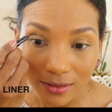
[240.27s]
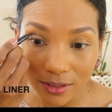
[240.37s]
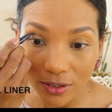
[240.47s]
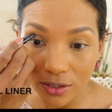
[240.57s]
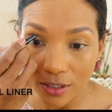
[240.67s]

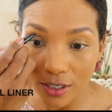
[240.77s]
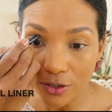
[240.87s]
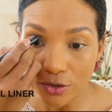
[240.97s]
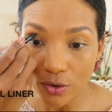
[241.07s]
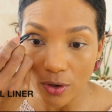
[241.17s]
Just
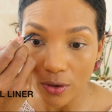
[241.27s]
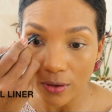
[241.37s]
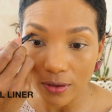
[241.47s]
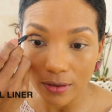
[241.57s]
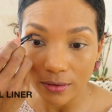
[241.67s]
gonna
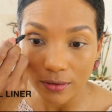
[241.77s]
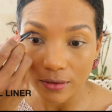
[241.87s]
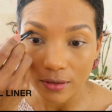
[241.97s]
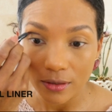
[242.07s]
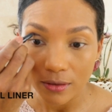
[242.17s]
draw
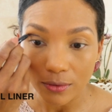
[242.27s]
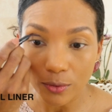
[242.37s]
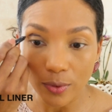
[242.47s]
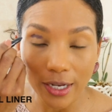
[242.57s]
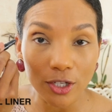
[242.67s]

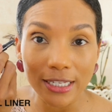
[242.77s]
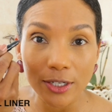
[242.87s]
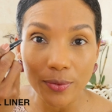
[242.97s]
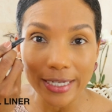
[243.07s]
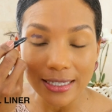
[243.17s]
right on the
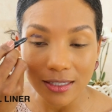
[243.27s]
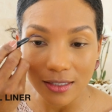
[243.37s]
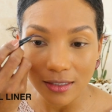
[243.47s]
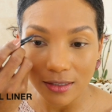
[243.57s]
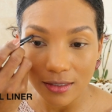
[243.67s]

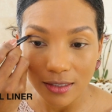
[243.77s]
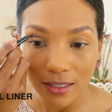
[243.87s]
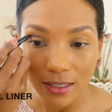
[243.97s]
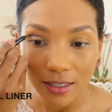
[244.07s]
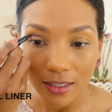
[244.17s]
crease,
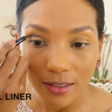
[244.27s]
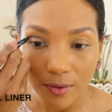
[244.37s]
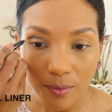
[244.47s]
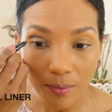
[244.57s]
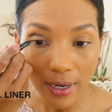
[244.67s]

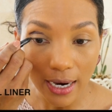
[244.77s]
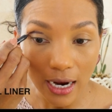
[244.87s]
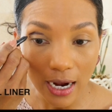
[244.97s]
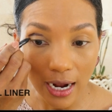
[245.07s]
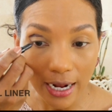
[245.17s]
my
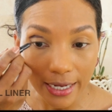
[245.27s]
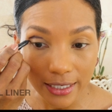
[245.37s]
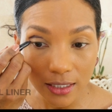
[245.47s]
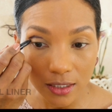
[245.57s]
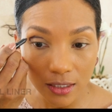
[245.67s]

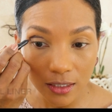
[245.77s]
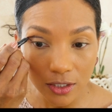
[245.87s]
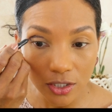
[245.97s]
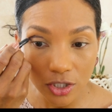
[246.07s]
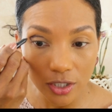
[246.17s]
eyes
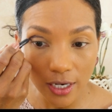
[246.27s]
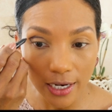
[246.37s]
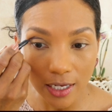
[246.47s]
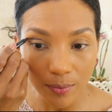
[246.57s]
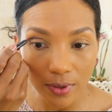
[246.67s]

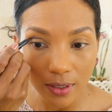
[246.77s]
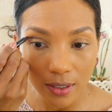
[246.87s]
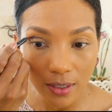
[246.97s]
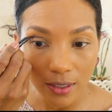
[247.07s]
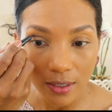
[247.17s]
shape,
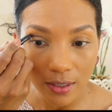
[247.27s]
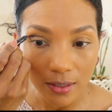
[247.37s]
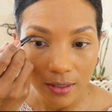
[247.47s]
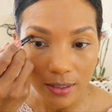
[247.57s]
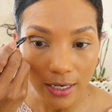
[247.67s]

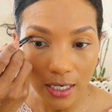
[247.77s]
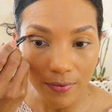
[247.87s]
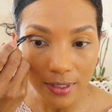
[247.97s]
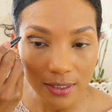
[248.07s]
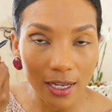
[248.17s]

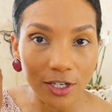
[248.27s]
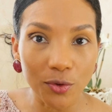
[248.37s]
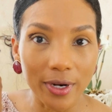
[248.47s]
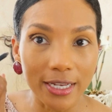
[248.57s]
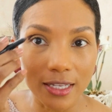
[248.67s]
kind of
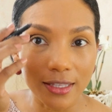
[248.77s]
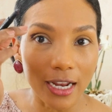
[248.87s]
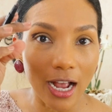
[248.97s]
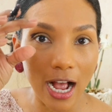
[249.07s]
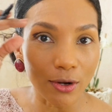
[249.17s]
exaggerating
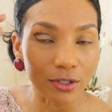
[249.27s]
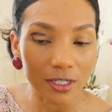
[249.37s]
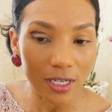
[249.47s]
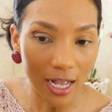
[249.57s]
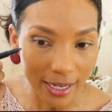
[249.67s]
the
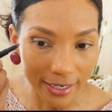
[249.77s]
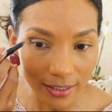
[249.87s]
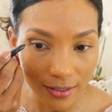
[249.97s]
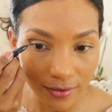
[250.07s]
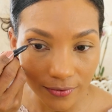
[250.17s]
outside,